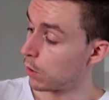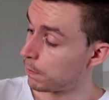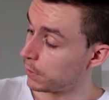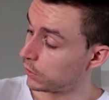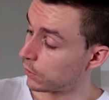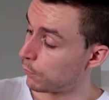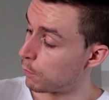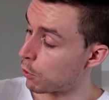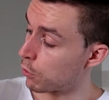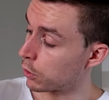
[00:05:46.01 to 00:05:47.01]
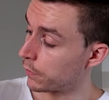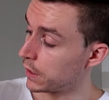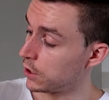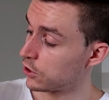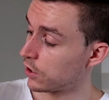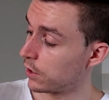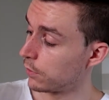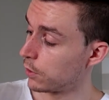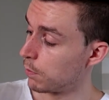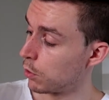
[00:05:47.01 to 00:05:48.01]
a piece of bone on each side
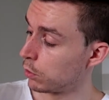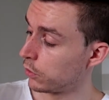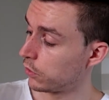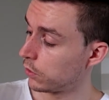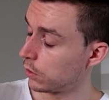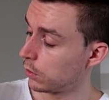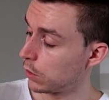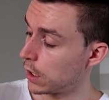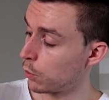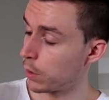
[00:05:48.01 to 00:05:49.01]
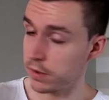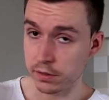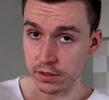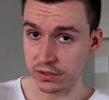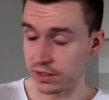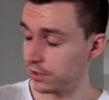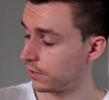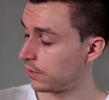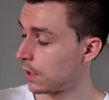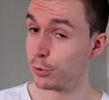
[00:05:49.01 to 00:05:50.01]
of the bones, and with it the cysts.